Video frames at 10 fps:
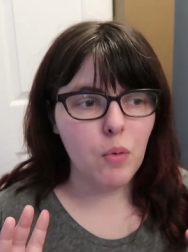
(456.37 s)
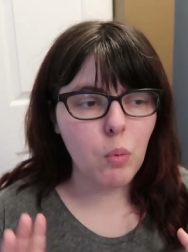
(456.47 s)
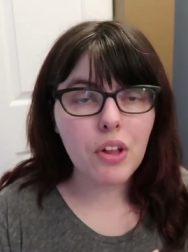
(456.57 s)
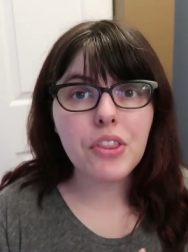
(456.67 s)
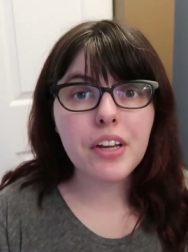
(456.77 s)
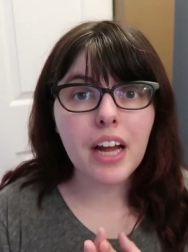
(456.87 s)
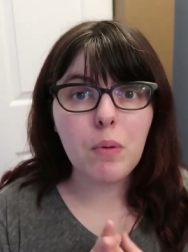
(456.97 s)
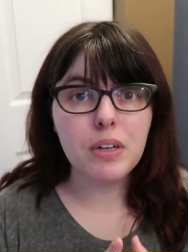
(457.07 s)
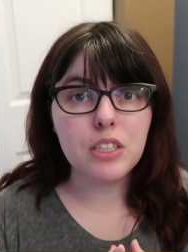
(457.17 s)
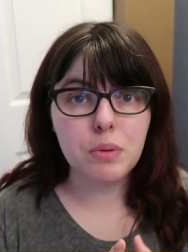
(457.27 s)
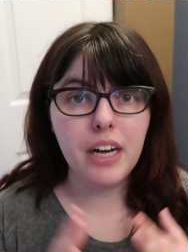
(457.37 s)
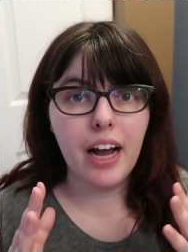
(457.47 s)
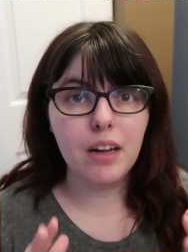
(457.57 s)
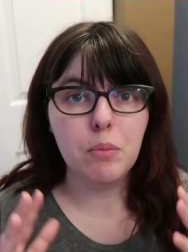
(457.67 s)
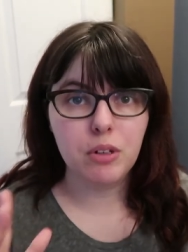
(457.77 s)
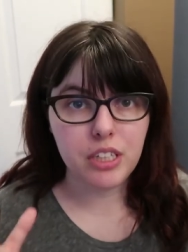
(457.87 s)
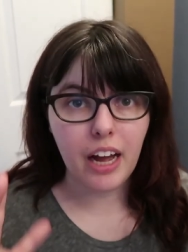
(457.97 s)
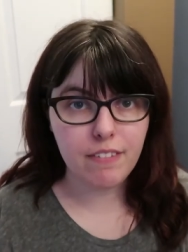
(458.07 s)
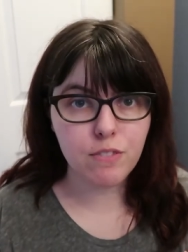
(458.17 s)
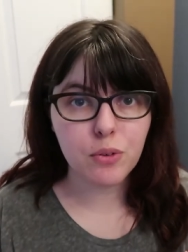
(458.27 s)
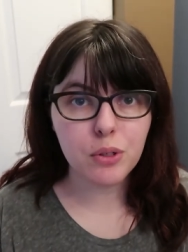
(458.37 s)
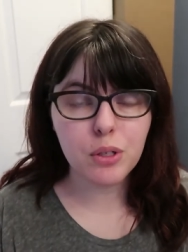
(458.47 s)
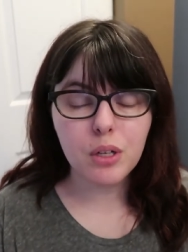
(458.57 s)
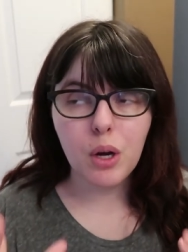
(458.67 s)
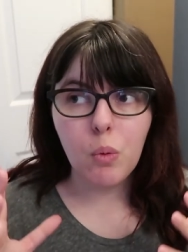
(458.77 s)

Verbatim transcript: One thing I wish we'd had more time for